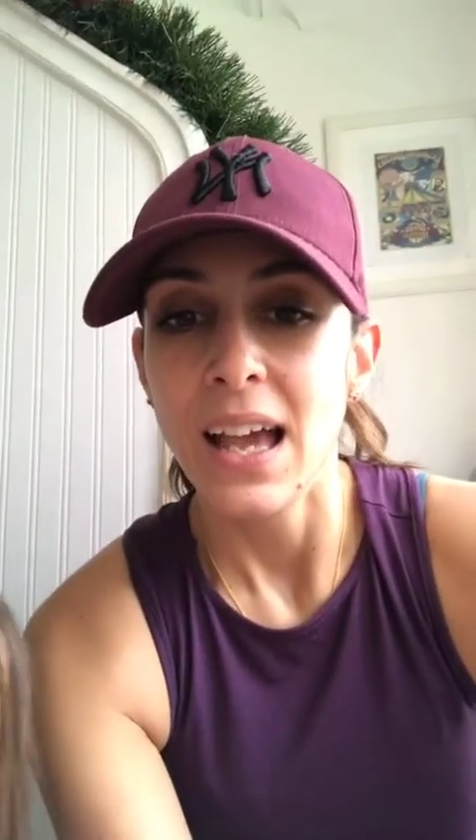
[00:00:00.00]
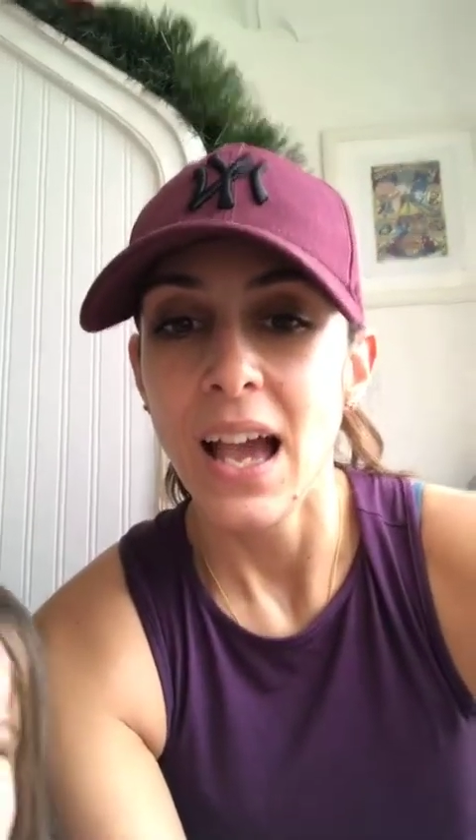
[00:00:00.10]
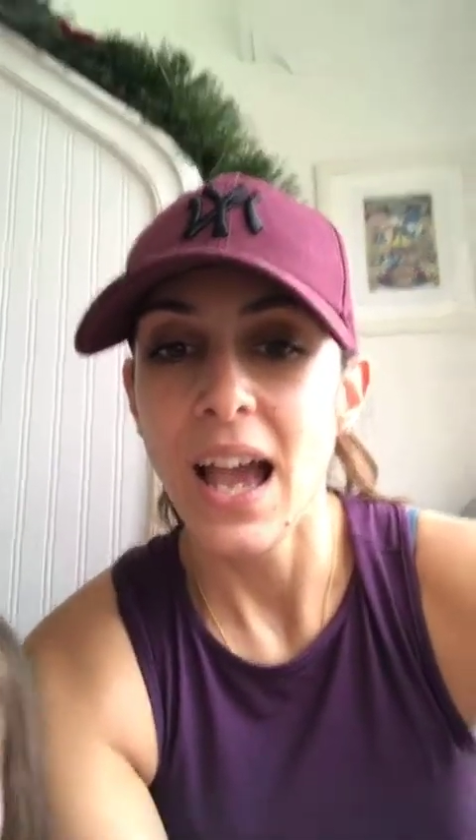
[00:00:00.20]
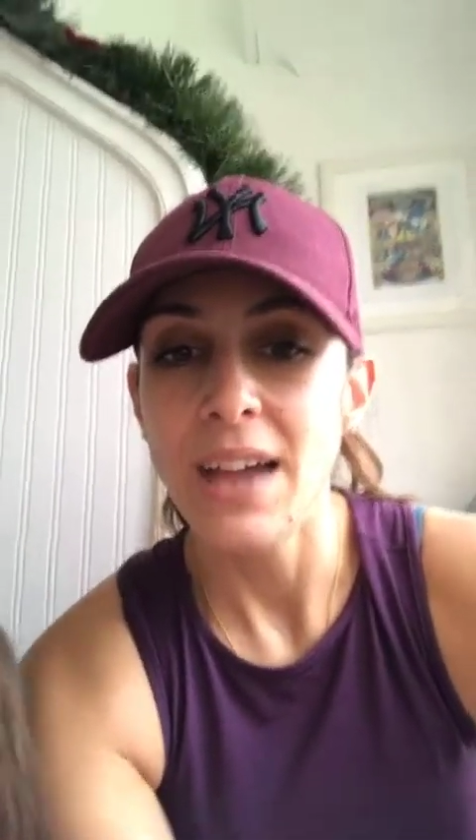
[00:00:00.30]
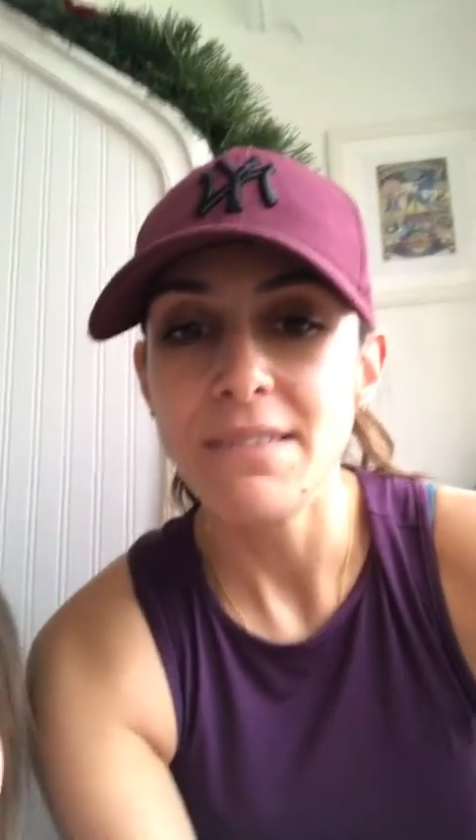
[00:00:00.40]

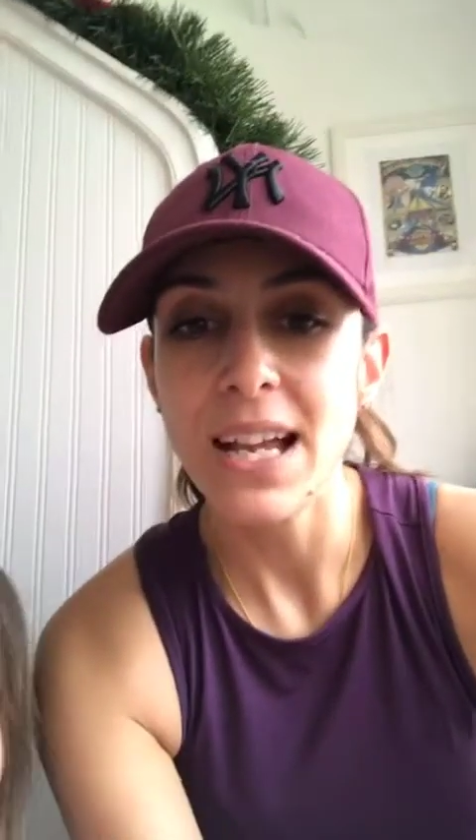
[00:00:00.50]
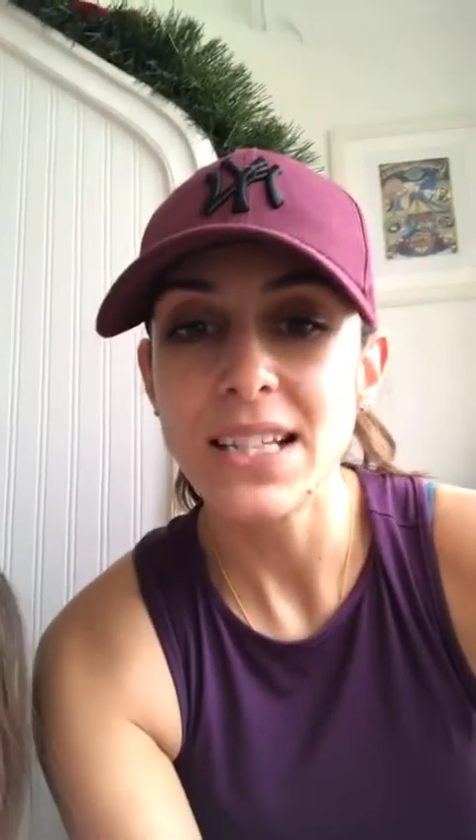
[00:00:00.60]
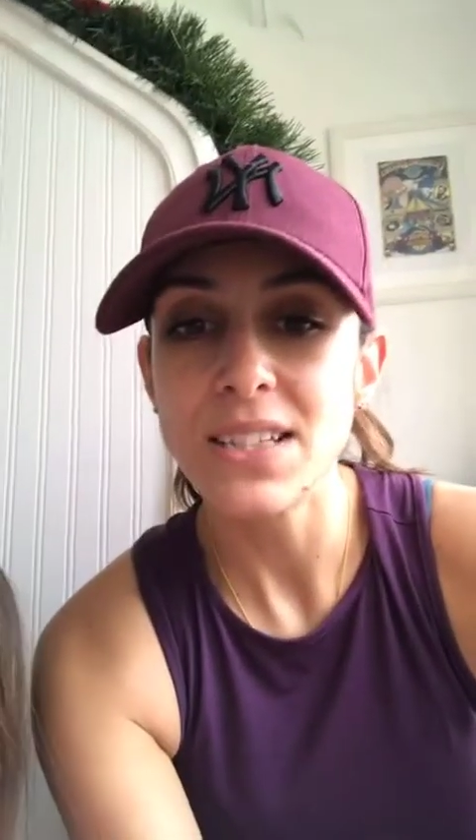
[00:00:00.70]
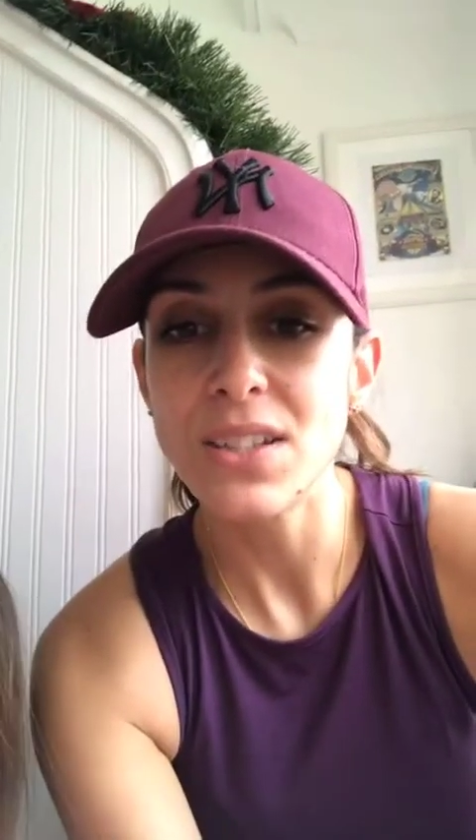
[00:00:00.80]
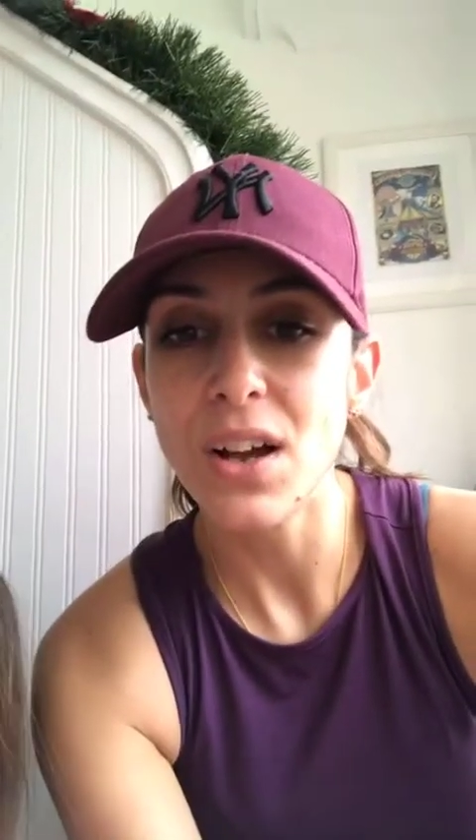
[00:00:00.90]
I read
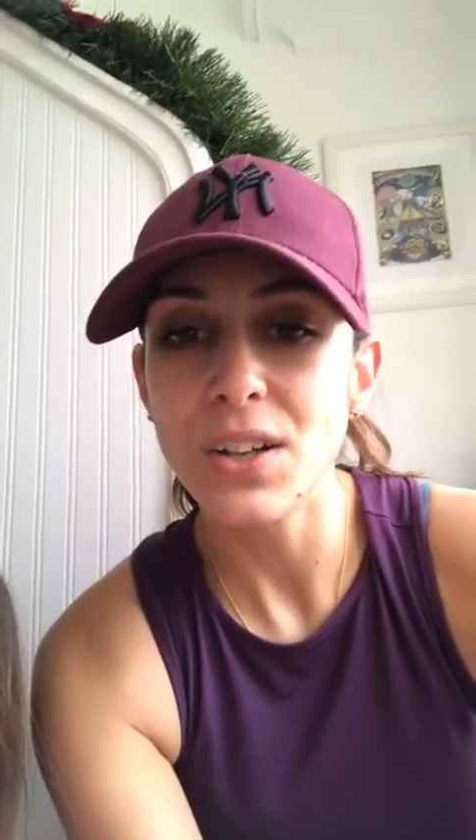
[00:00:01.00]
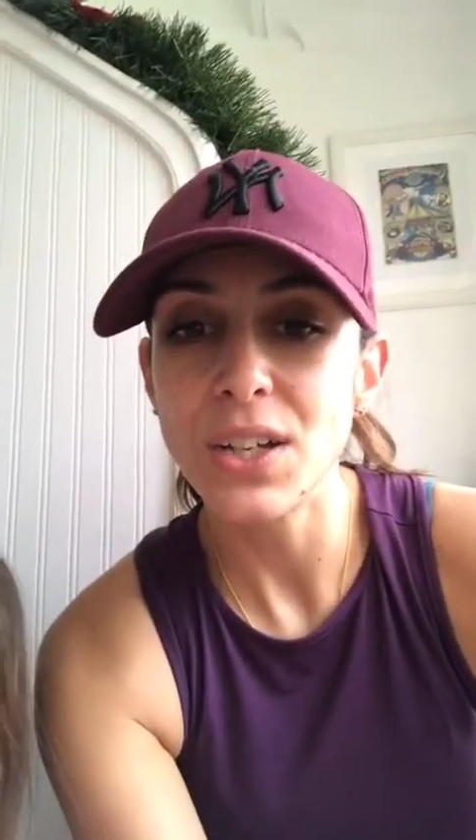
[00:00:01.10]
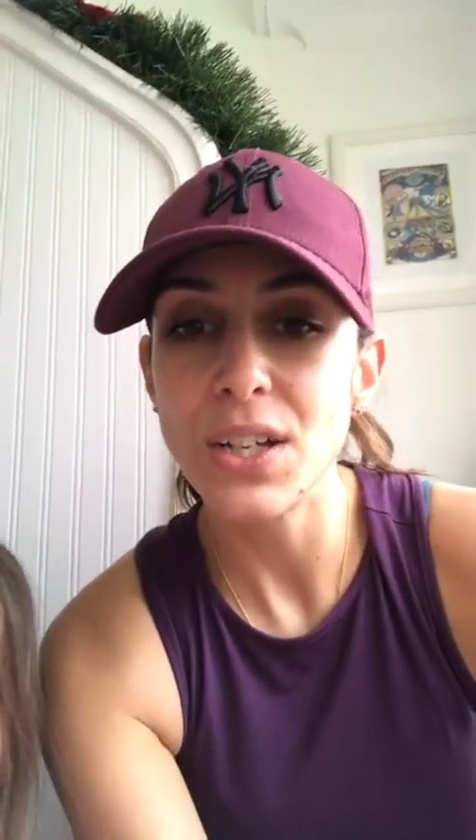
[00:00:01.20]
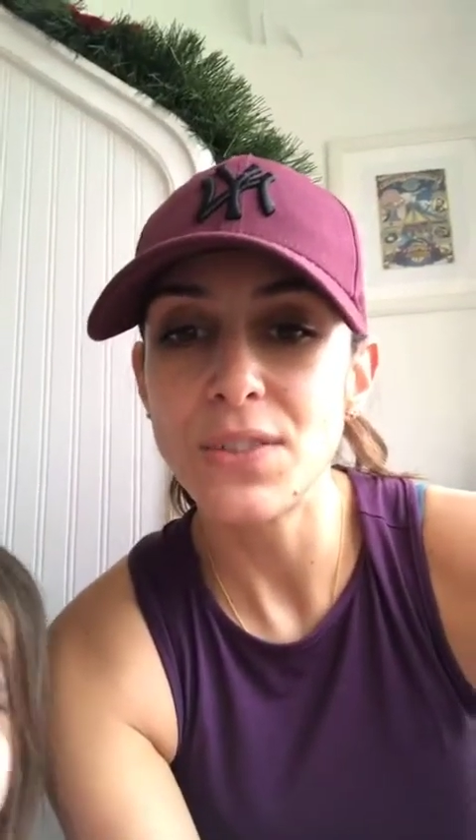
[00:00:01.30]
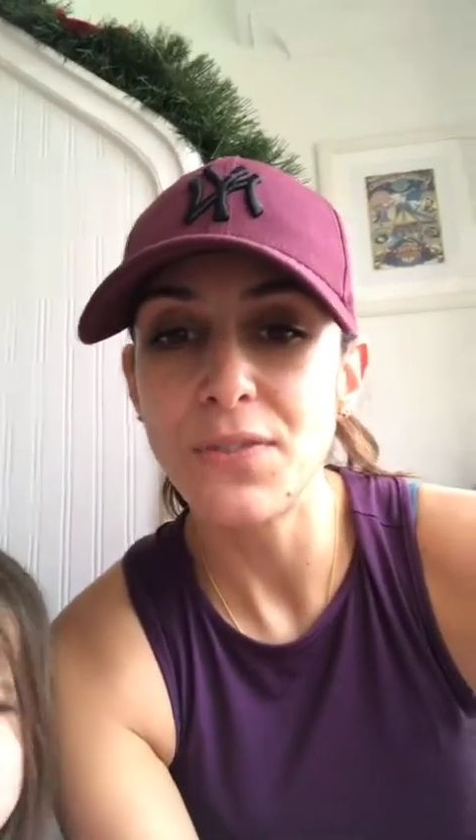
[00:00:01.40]
it's not
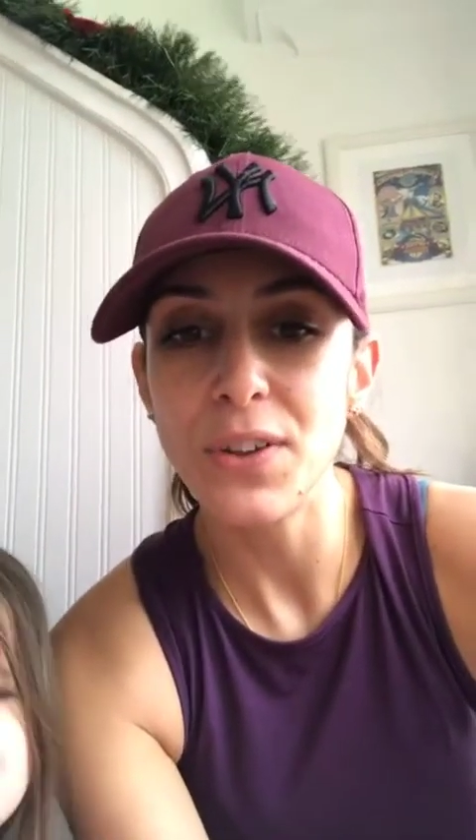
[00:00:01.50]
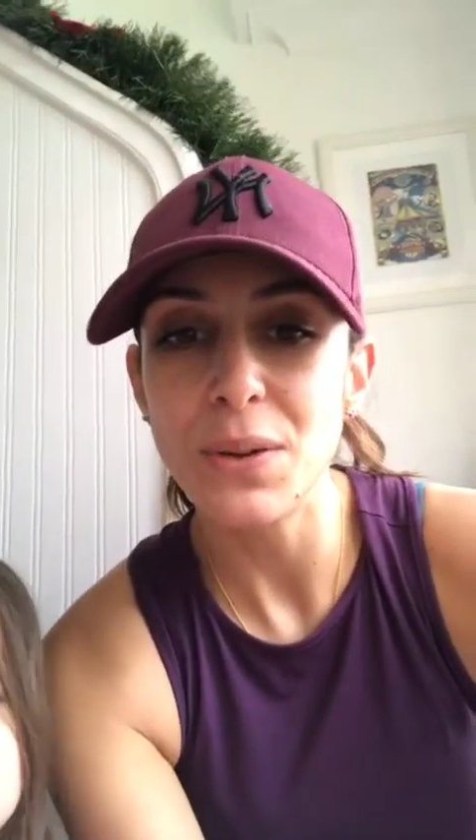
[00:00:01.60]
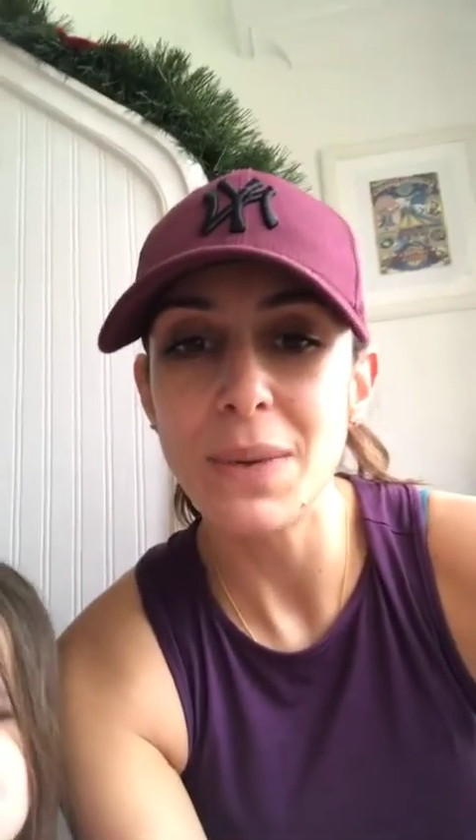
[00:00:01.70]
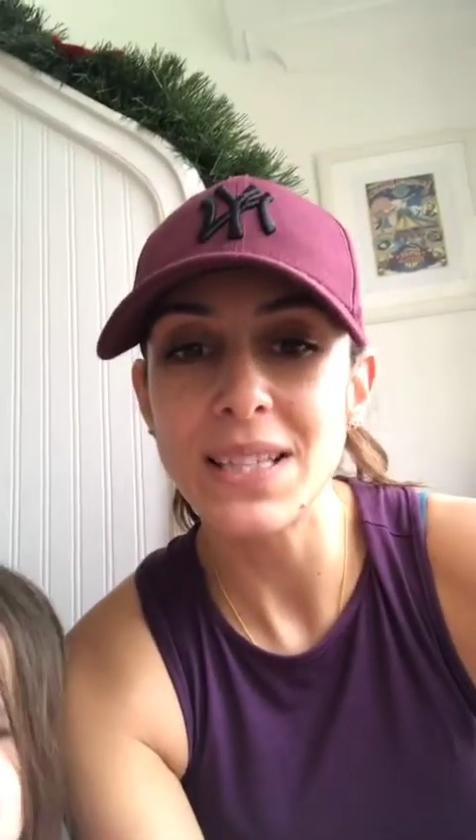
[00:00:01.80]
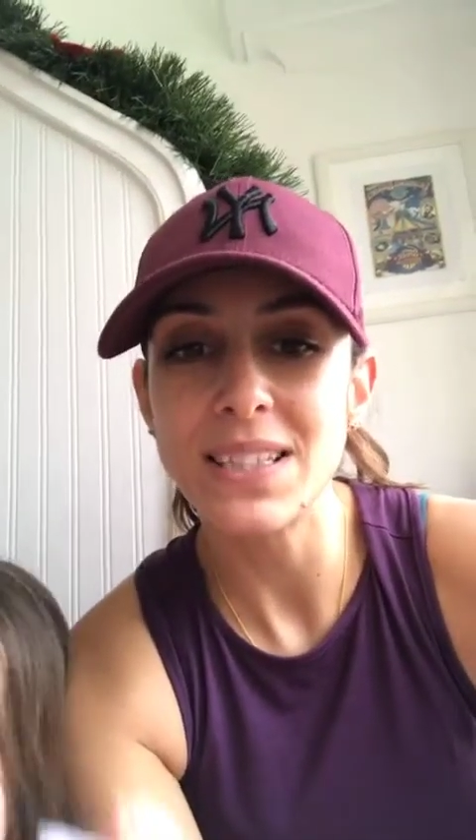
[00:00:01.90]
good for
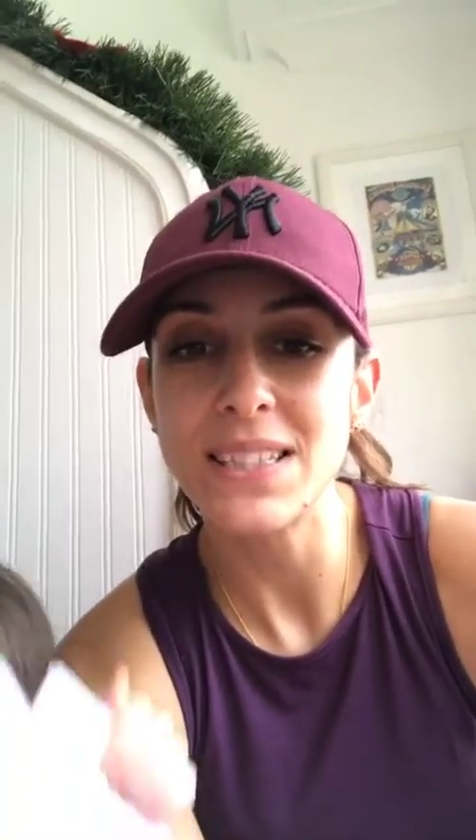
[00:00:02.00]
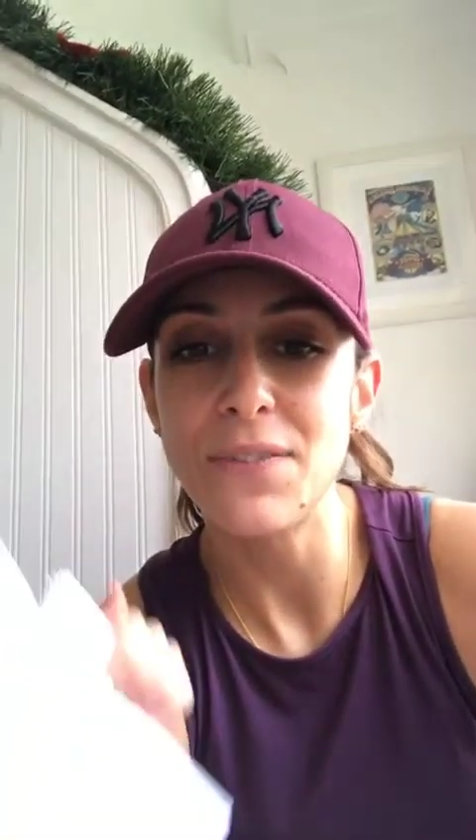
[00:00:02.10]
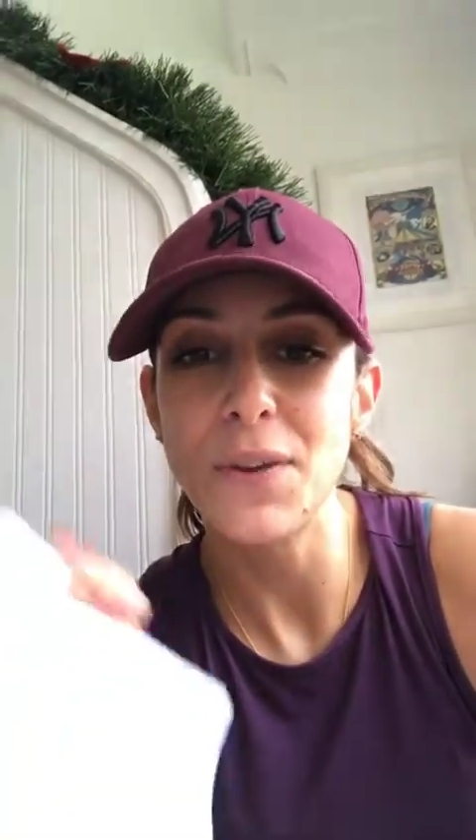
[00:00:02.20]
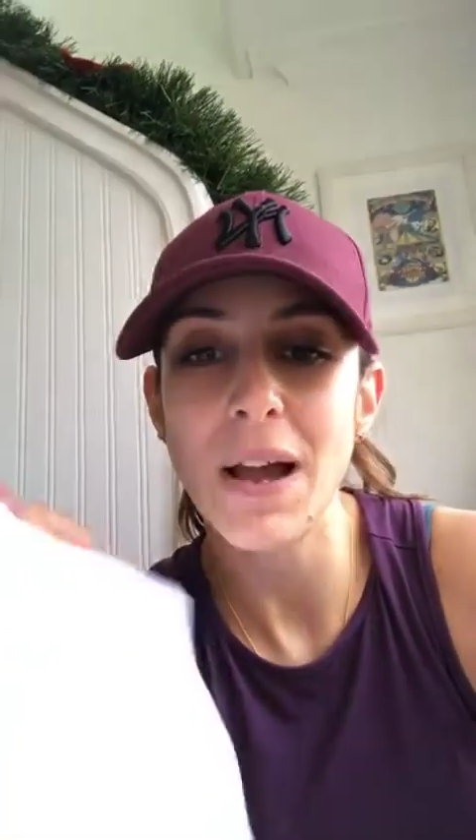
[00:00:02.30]
your muscles if you